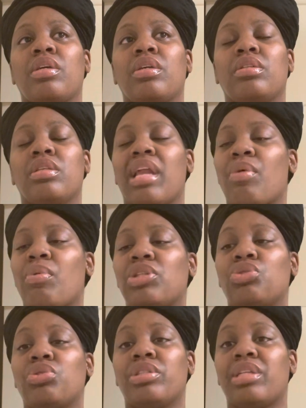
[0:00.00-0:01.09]
He said, I
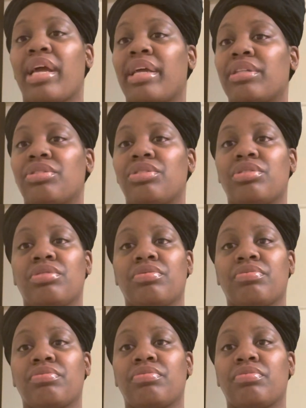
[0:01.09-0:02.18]
want you to change.
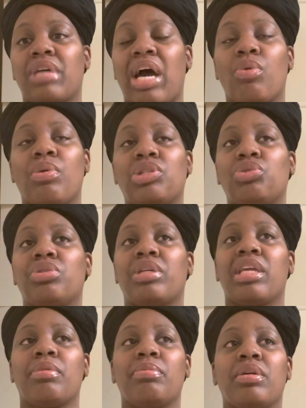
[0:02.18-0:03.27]
I don't want you to
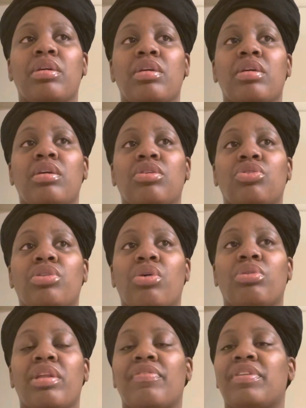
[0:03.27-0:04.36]
keep, you know,
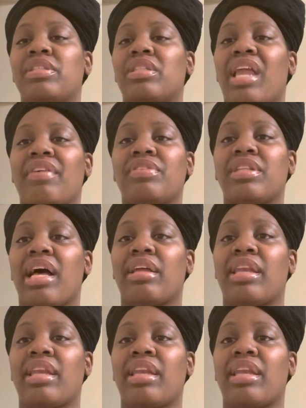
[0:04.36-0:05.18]
living this lifestyle